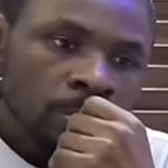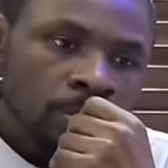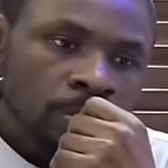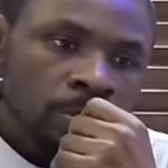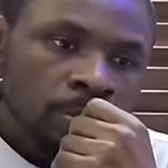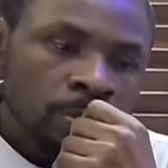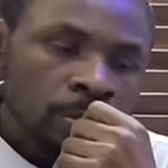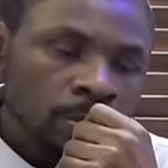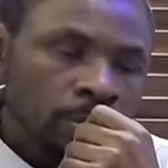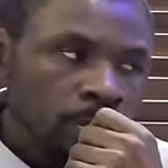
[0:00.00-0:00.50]

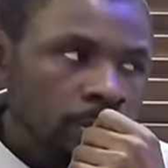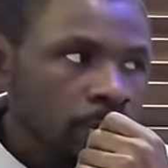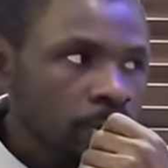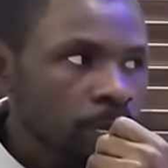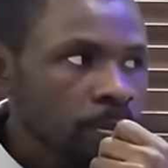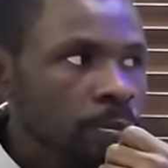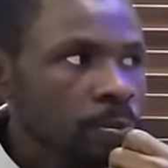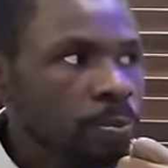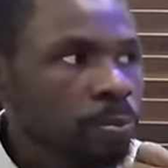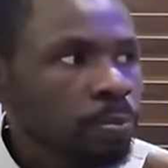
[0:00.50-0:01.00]

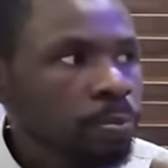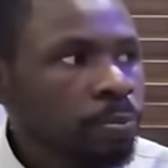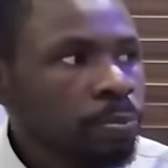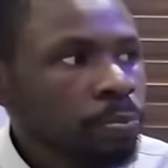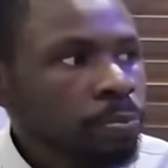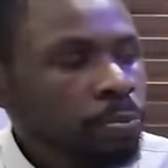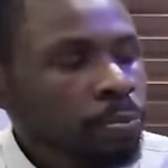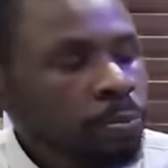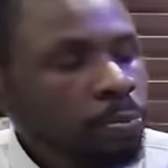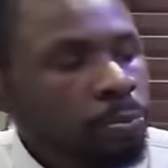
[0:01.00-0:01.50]

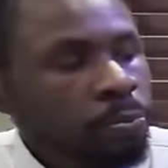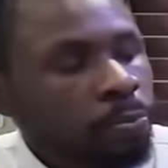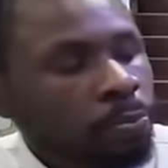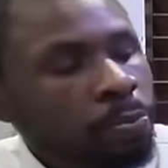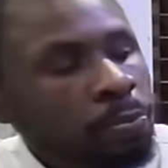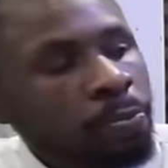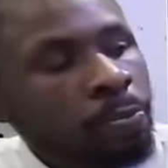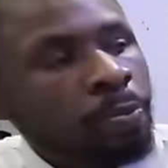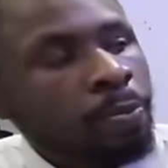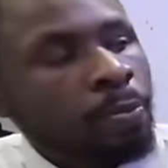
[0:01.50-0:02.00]

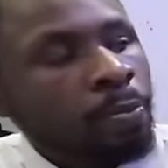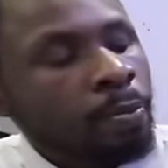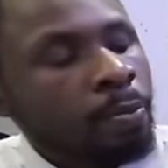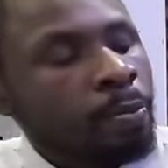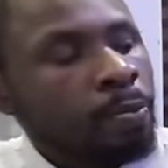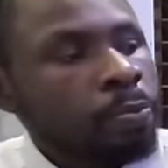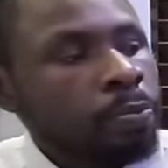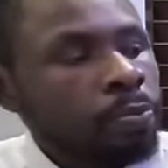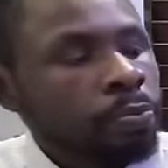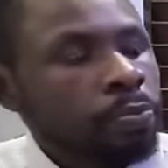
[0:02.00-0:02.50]

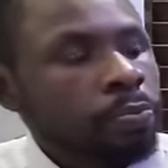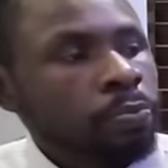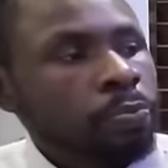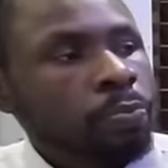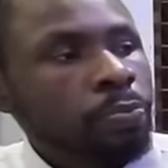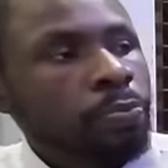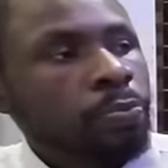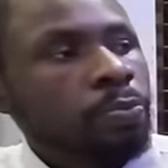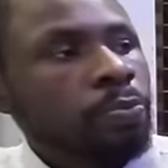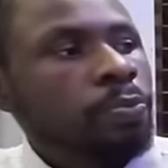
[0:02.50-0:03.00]

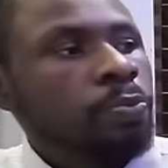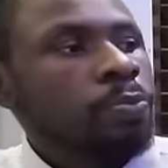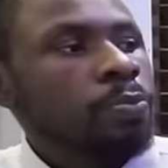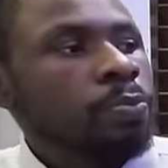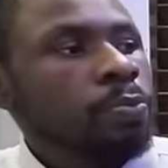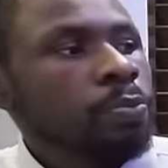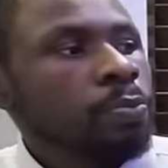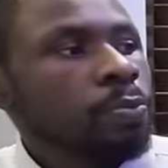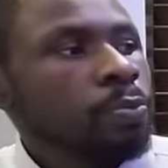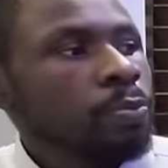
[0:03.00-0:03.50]

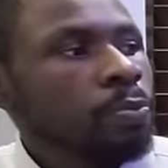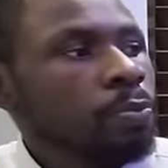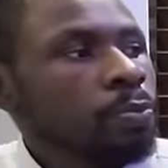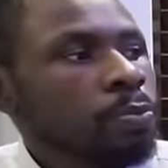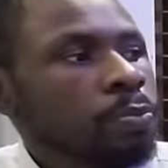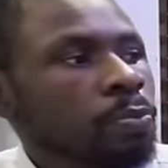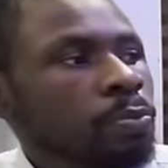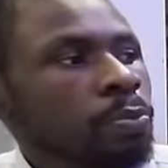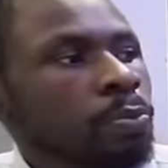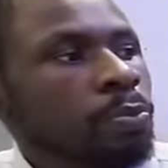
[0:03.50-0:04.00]

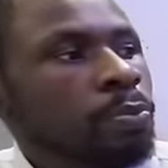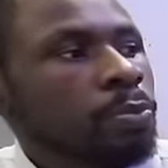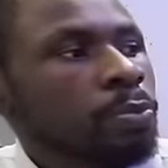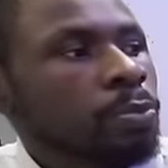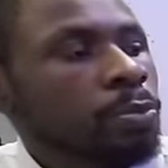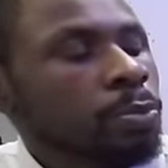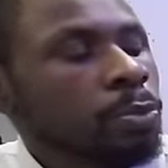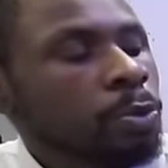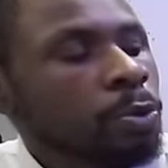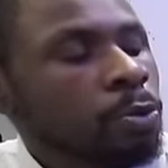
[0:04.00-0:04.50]

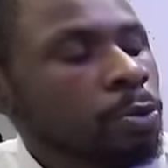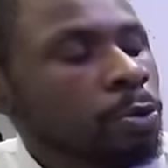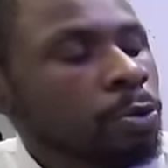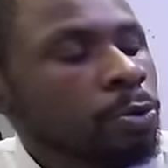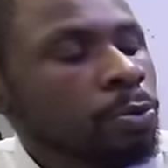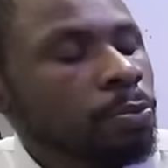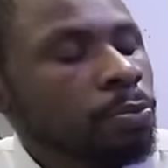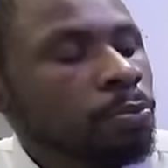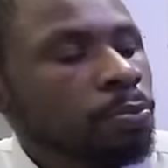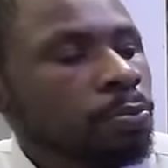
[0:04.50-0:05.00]

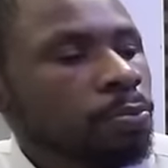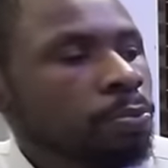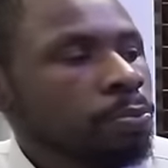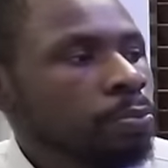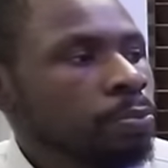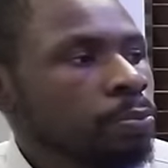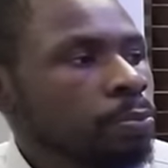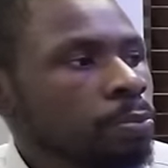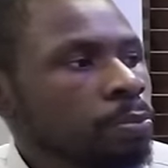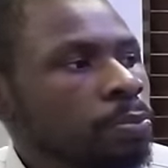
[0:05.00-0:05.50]
This person isn't speaking.